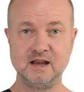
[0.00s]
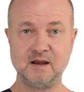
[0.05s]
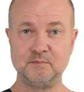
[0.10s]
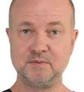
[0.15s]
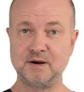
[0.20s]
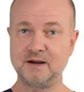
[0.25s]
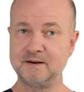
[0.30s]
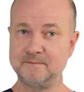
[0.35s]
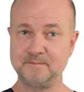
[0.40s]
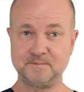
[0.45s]

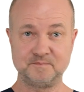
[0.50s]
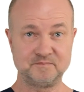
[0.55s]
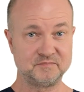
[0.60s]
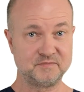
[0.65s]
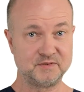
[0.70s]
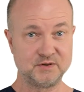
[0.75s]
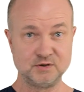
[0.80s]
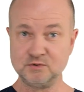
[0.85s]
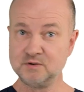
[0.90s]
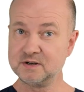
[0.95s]
But
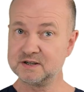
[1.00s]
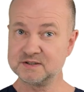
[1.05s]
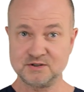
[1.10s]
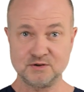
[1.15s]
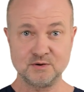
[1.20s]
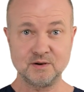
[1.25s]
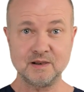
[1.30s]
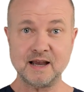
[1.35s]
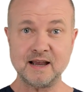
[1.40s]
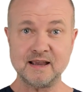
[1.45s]
do as
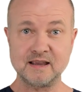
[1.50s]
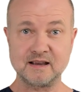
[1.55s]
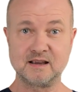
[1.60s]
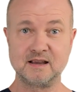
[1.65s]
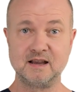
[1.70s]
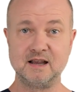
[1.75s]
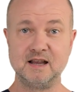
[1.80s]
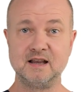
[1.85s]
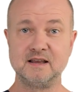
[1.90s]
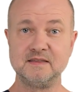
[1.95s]
you
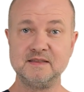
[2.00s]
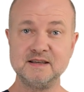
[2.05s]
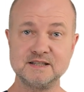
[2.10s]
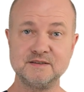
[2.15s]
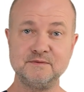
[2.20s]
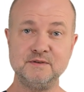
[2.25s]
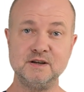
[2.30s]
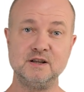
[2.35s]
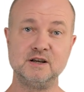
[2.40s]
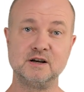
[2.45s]
like.
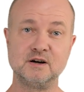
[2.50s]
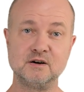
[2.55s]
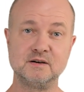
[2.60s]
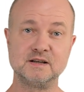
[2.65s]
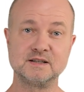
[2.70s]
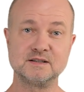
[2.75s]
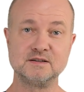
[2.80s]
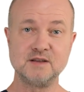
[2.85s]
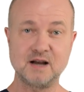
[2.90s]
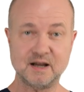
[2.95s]
This video
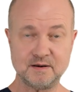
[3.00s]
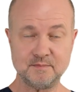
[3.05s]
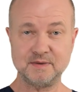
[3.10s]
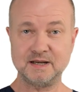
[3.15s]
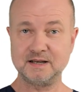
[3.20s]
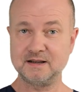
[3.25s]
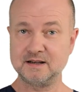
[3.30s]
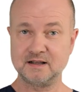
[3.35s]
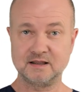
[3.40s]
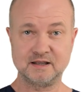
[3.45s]
is not
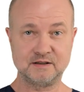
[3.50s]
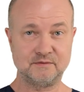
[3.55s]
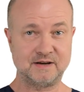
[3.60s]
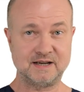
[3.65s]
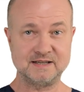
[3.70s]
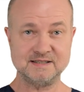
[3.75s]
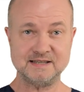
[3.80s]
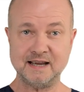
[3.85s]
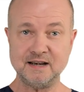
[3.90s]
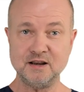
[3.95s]
medical
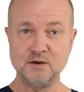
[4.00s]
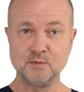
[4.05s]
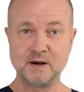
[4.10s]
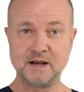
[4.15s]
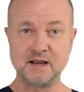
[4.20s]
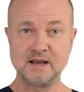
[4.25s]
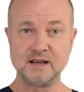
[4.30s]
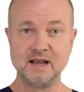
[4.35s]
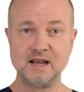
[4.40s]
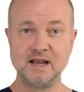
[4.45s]
advice
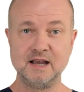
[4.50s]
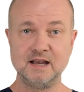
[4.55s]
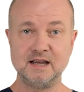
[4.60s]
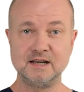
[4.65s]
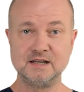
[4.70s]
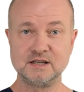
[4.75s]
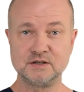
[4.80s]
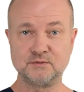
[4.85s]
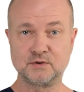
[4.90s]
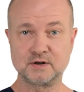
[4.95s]
anyway,
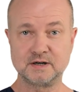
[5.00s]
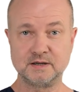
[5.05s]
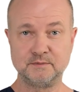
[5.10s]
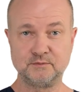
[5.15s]
it is for